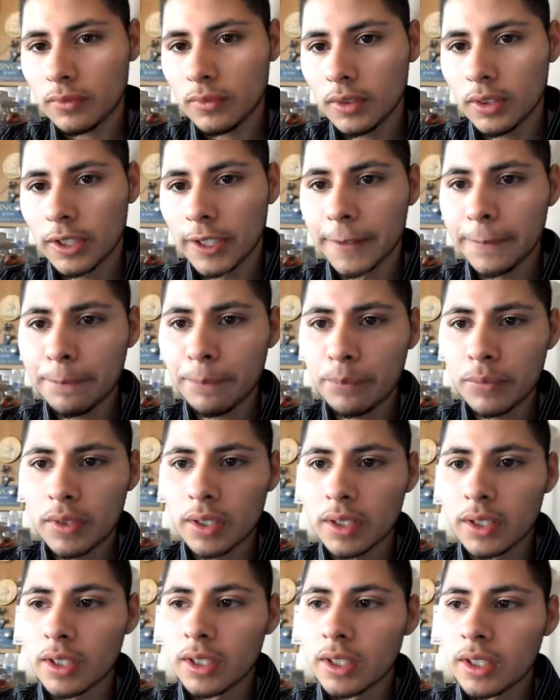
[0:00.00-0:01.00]
Okay,
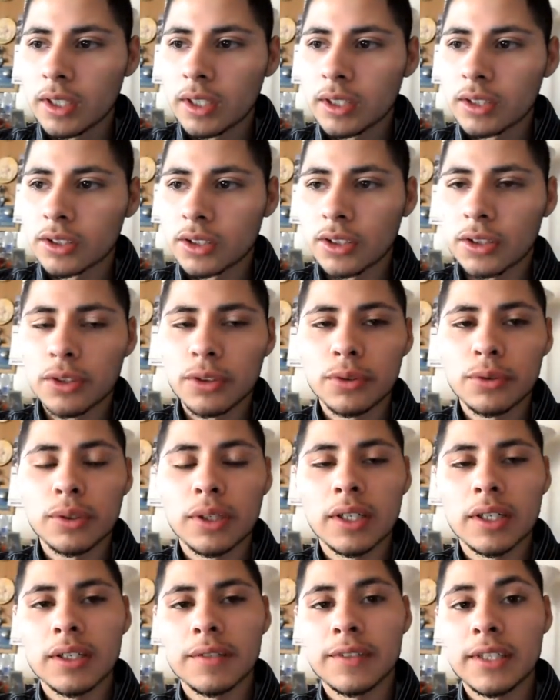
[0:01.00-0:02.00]
so
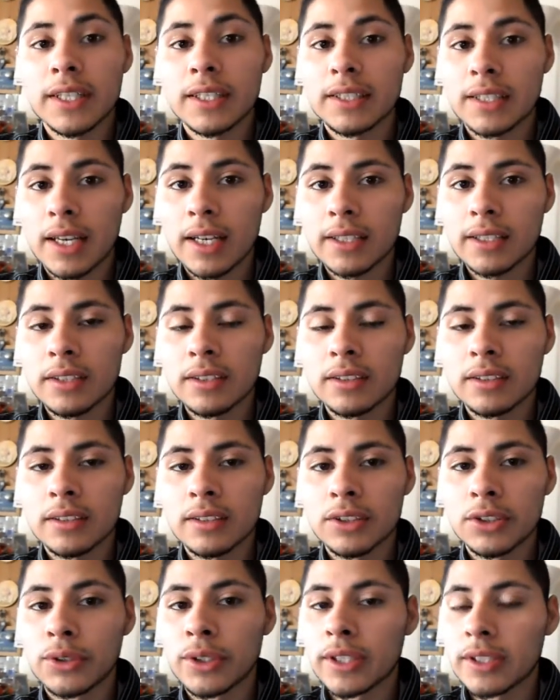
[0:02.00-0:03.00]
if they attack it,
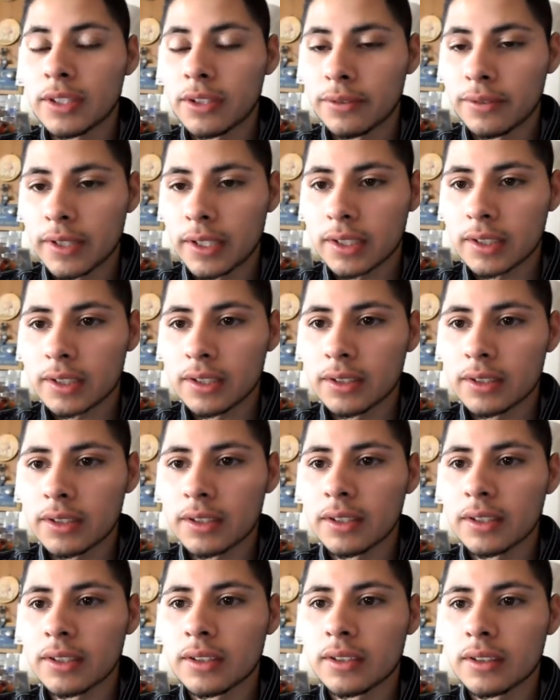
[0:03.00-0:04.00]
you get the effect.
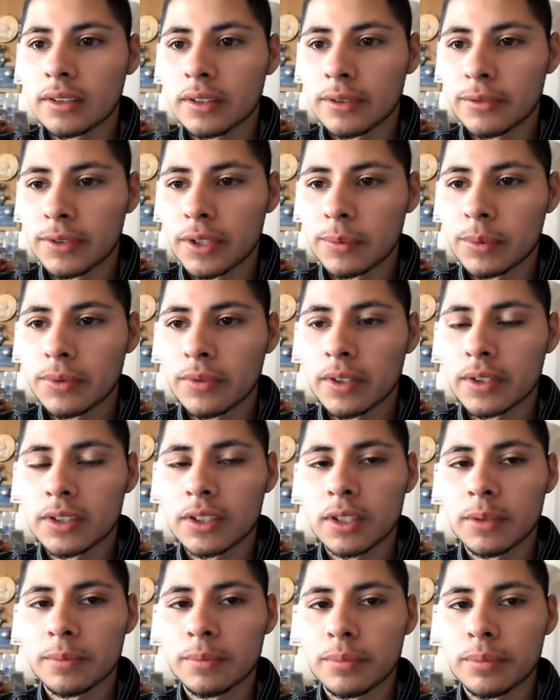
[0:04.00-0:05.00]
It flips face
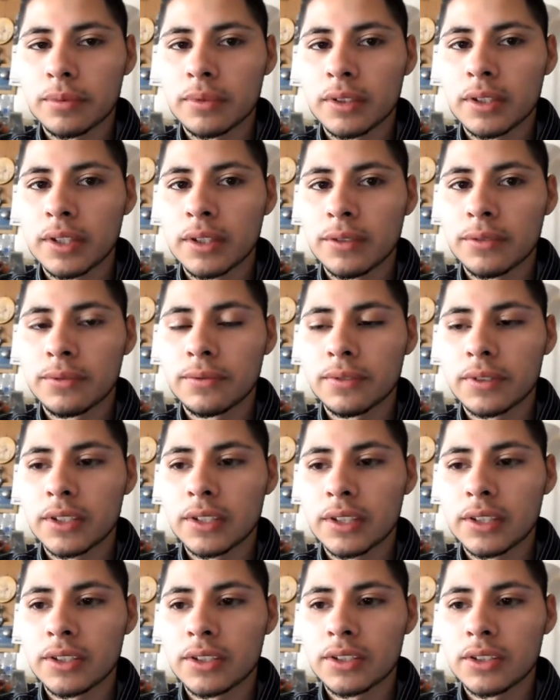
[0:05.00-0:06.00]
up. If
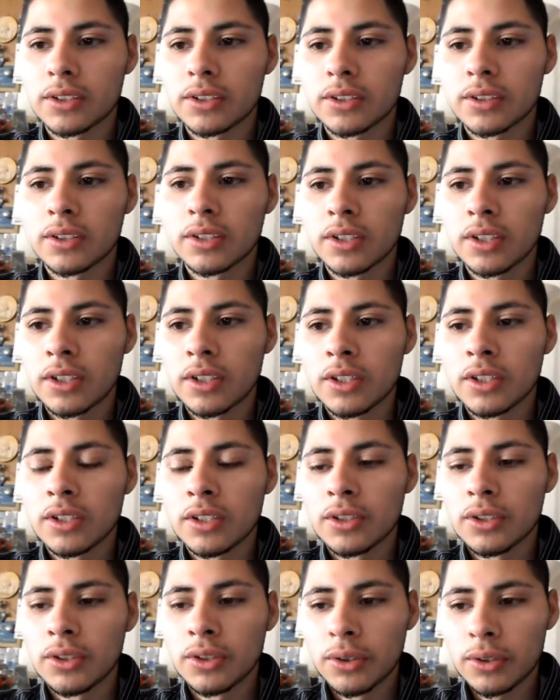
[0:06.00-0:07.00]
it's
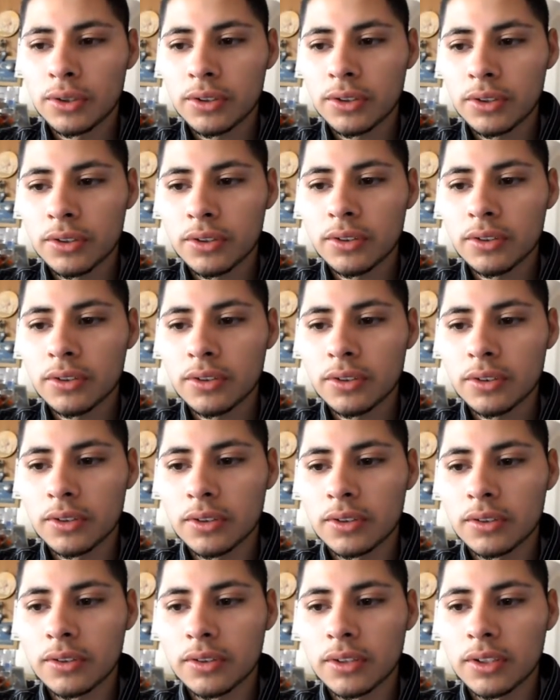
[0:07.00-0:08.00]
your turn,
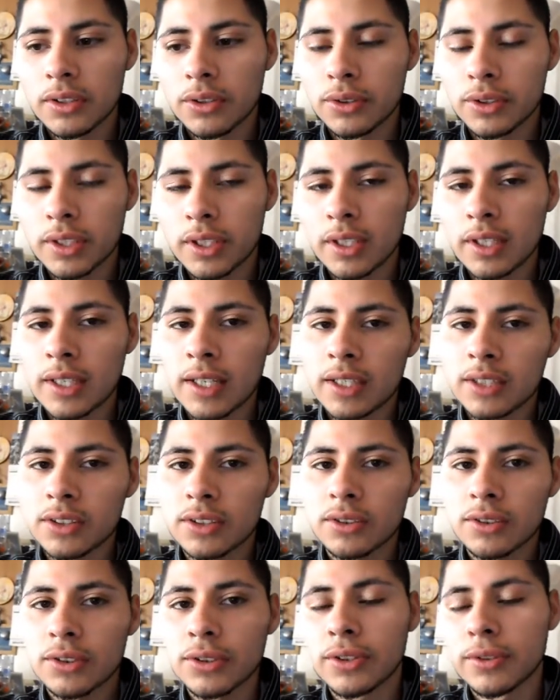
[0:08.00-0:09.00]
you said it last
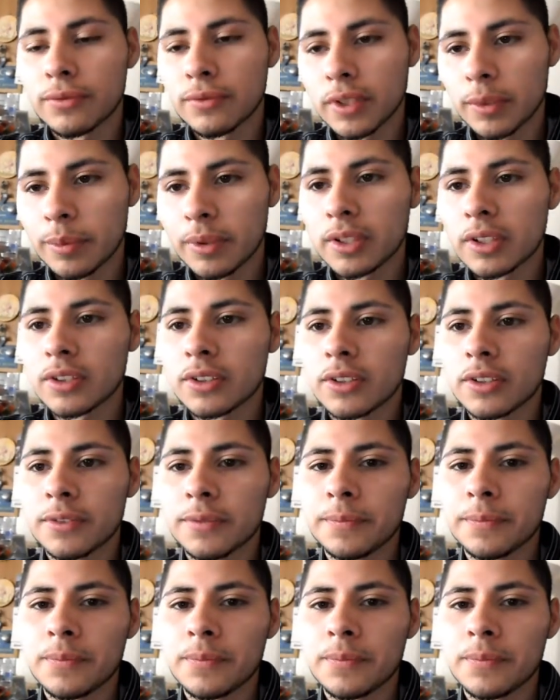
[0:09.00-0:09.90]
turn, you can flip it this turn.